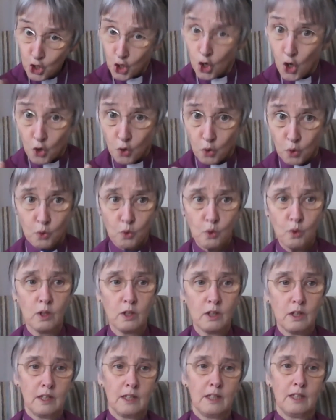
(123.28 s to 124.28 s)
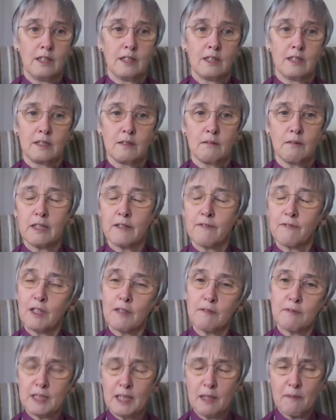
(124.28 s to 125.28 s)
you, we'd have
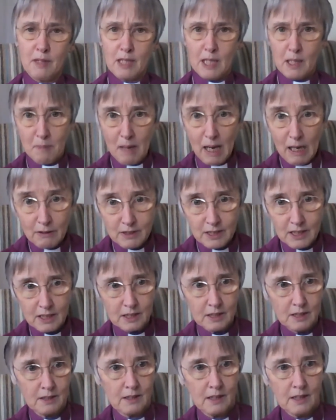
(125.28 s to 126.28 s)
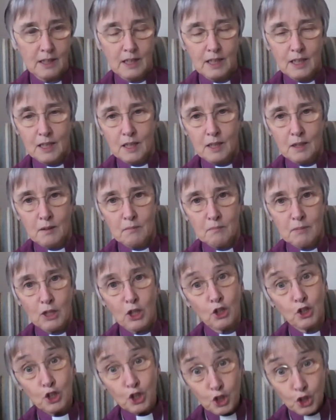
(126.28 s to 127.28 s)
done something about it.
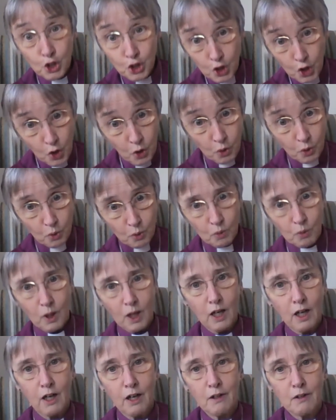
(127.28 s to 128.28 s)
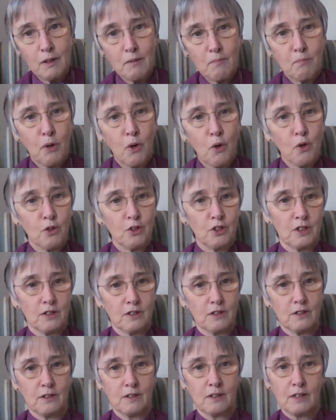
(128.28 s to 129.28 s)
Because you are
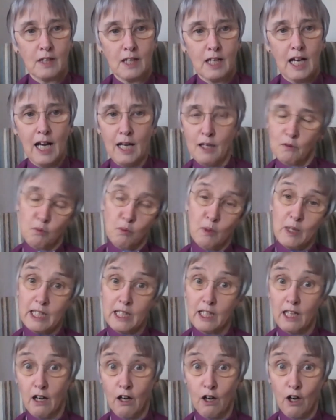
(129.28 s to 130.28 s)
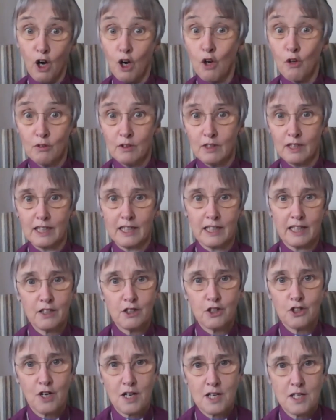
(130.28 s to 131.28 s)
important, and we are only
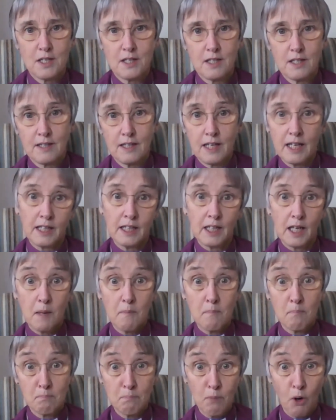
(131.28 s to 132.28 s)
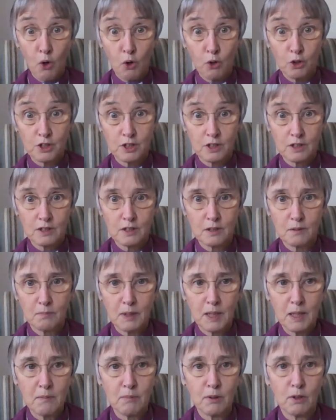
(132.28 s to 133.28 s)
interested in important
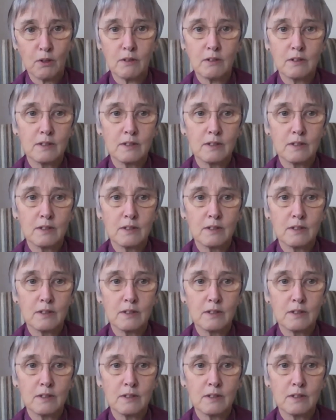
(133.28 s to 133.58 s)
people.